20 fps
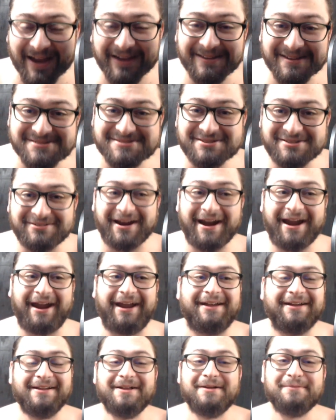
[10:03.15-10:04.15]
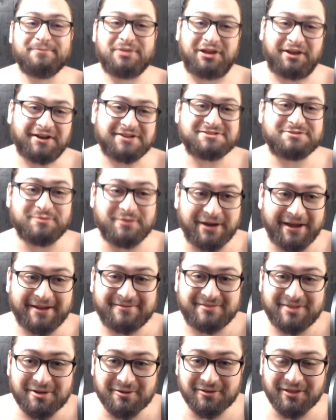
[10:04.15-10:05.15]
It's great. Because when I
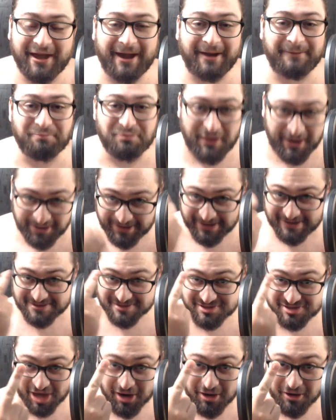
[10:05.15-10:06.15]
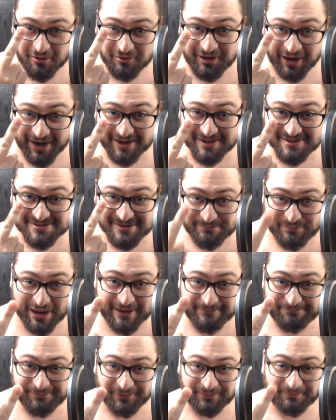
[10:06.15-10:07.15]
do that, I get two kinds of
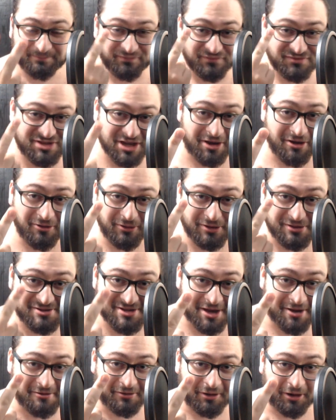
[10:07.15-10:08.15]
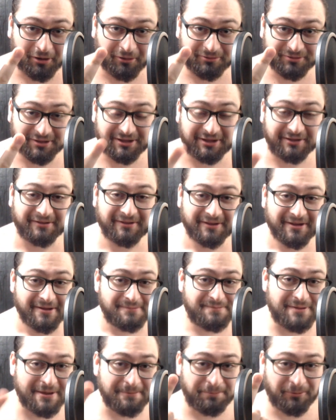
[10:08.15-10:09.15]
people. two and two only.
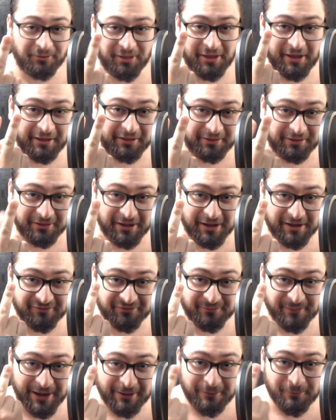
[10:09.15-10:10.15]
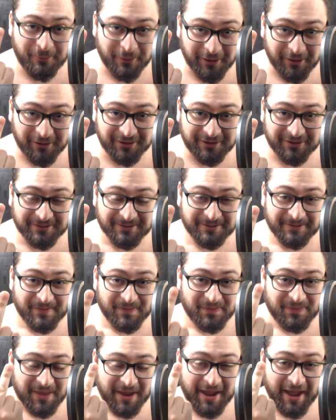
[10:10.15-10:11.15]
People that love my work,
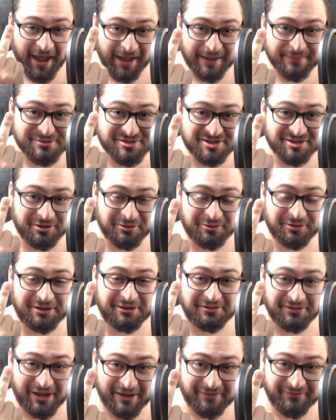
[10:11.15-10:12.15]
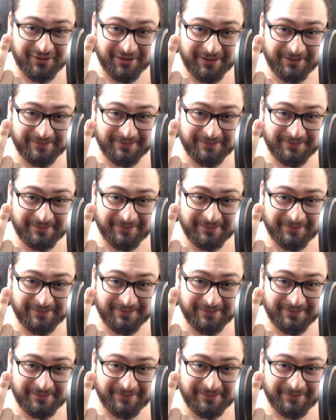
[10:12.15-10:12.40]
that absolutely love it.